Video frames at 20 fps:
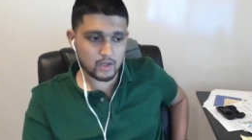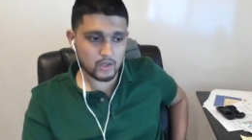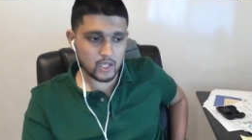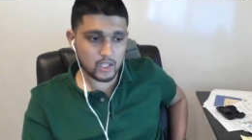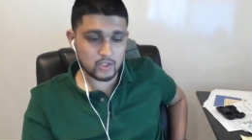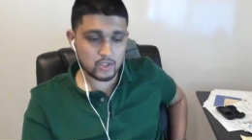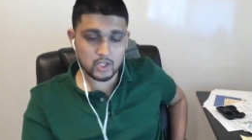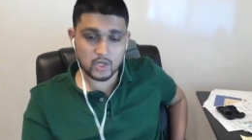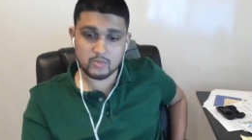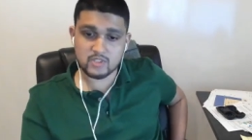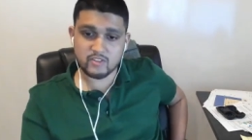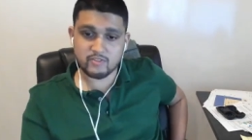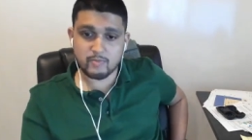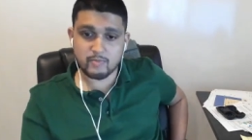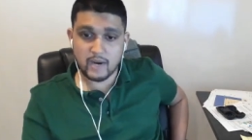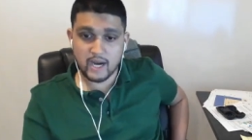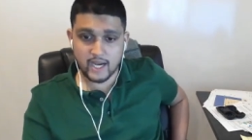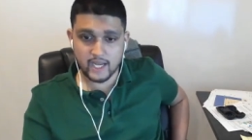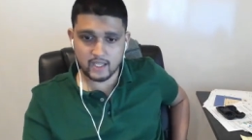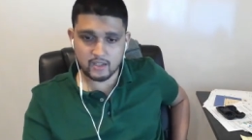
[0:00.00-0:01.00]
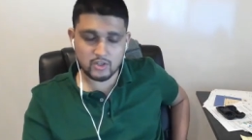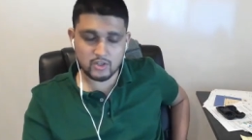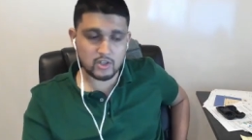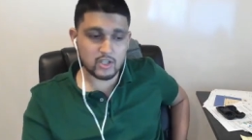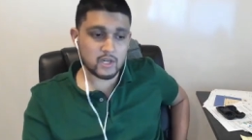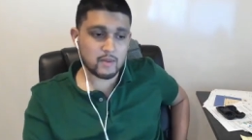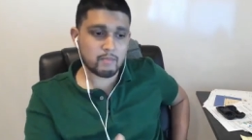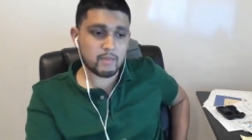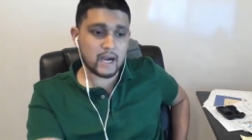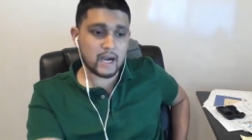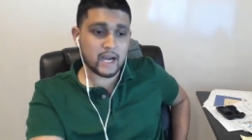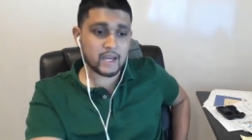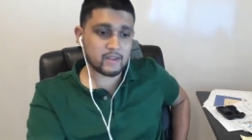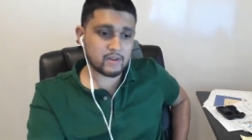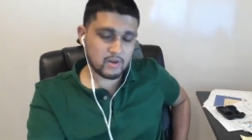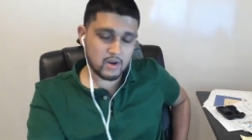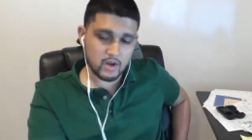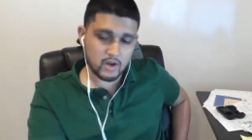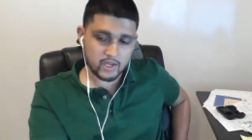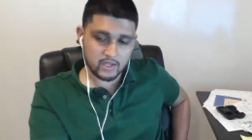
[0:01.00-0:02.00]
in terms of buying, you're going to buy the
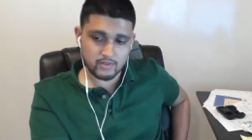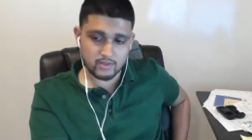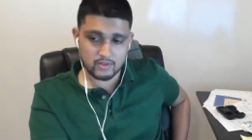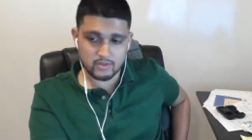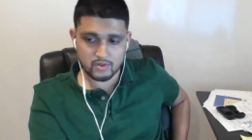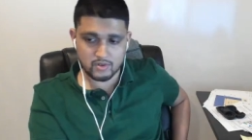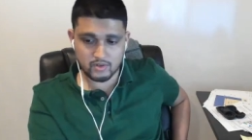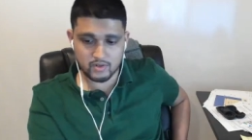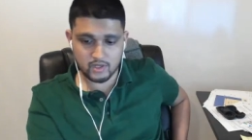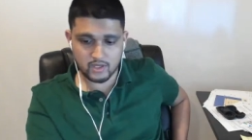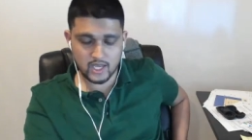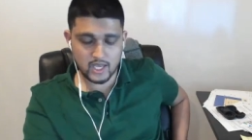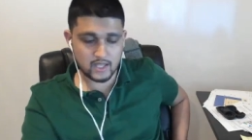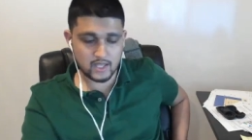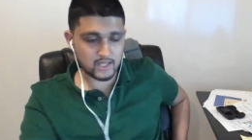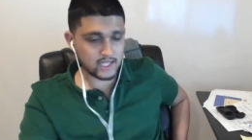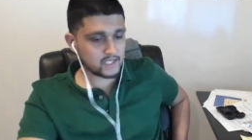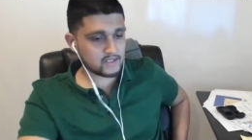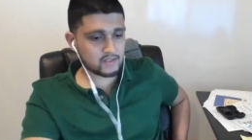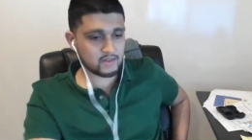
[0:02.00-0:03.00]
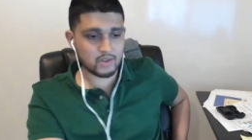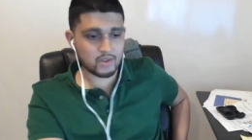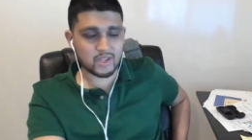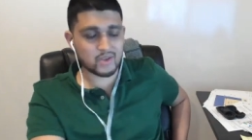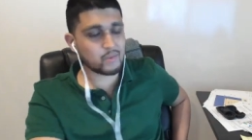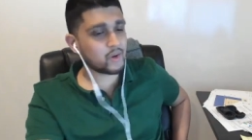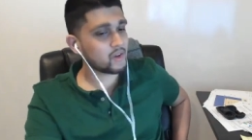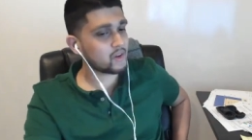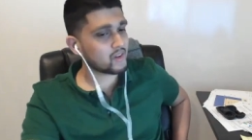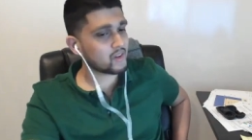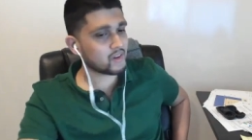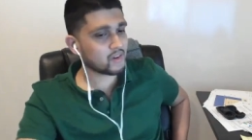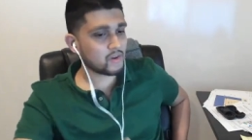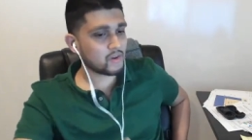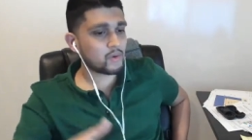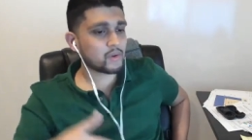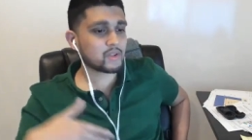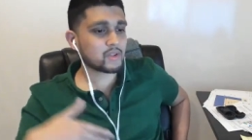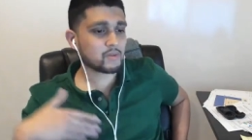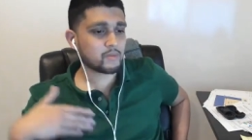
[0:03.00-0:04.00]
wrong inventory. And that's the only way you're going to
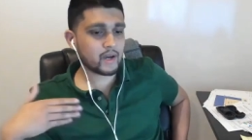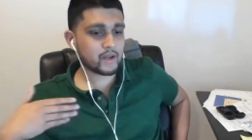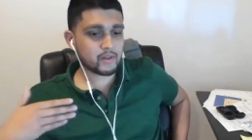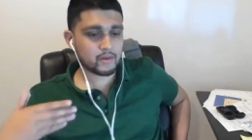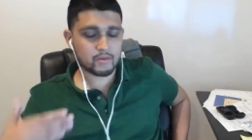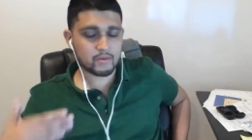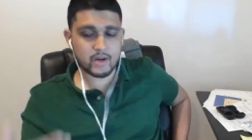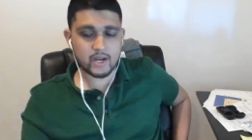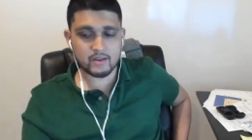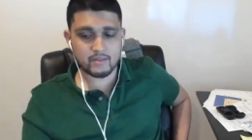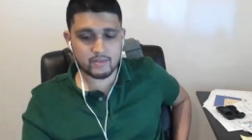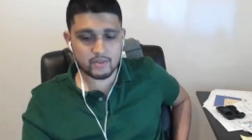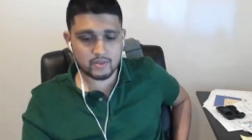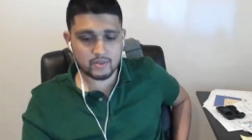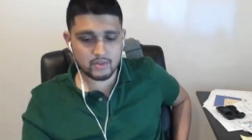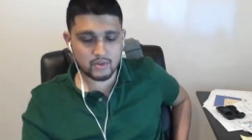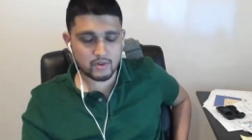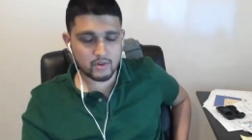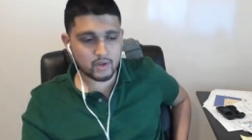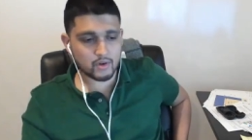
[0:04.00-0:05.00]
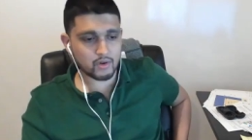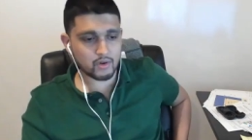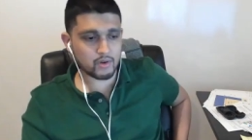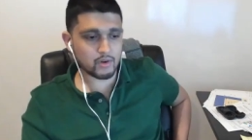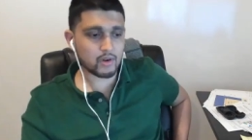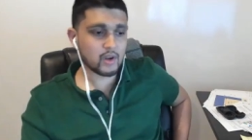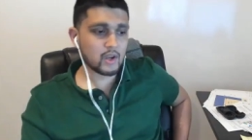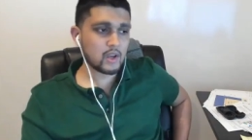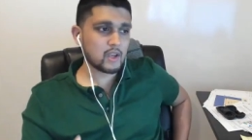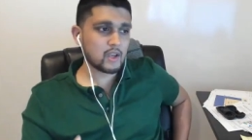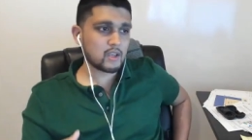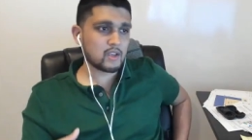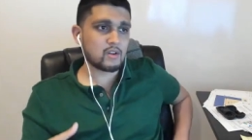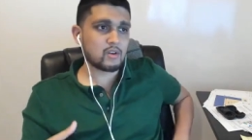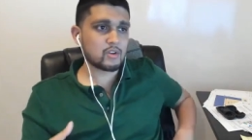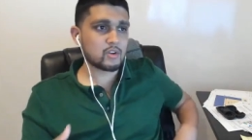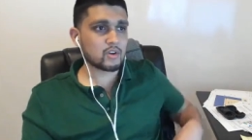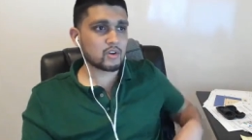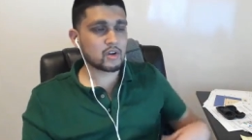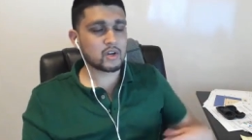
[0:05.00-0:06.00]
know what to buy the right inventory, or, you
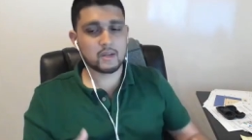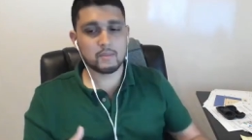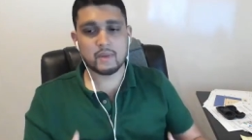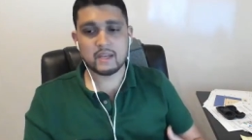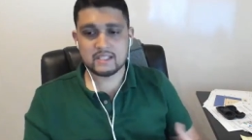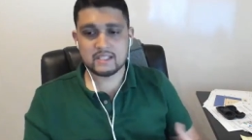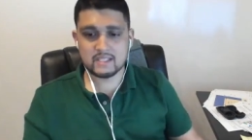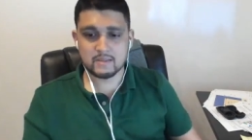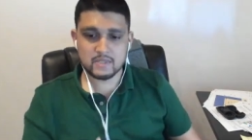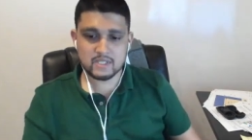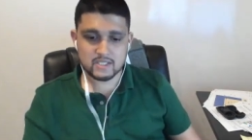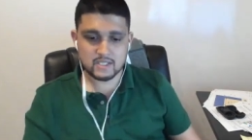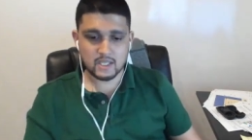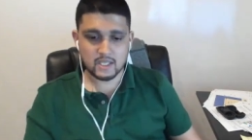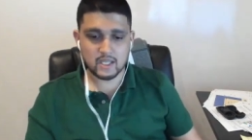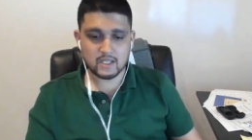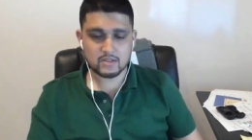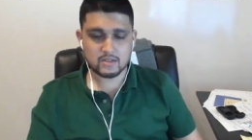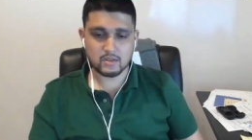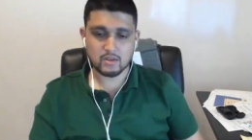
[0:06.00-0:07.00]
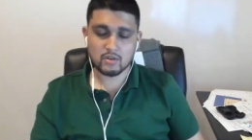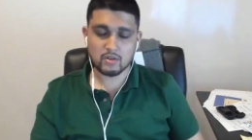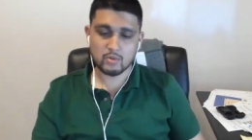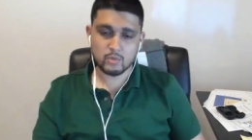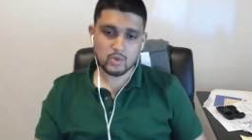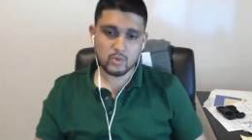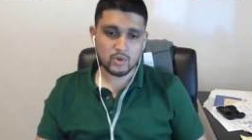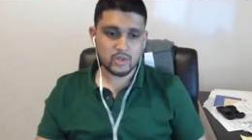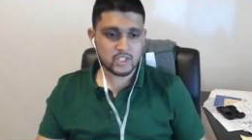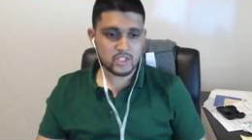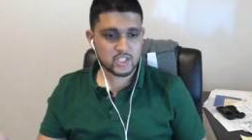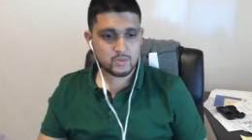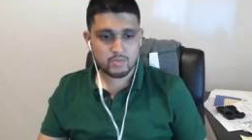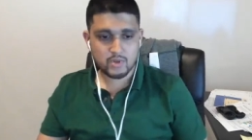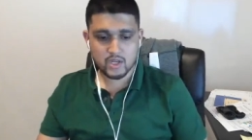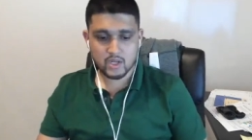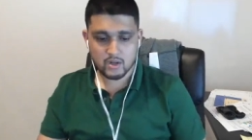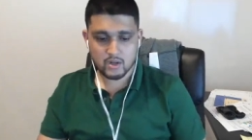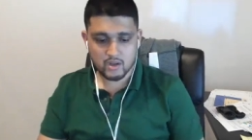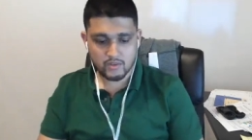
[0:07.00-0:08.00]
know, you're going to make some mistakes. So you're, we want to
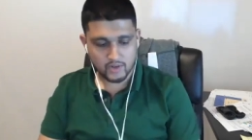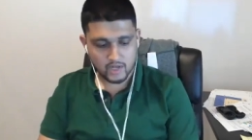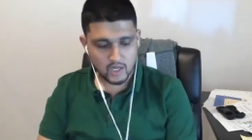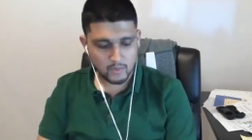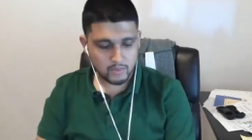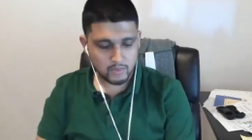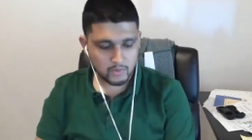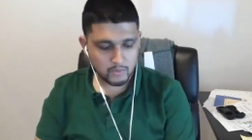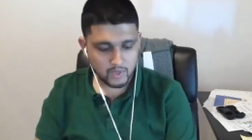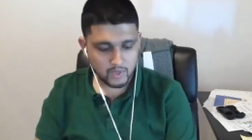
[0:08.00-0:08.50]
spread off a couple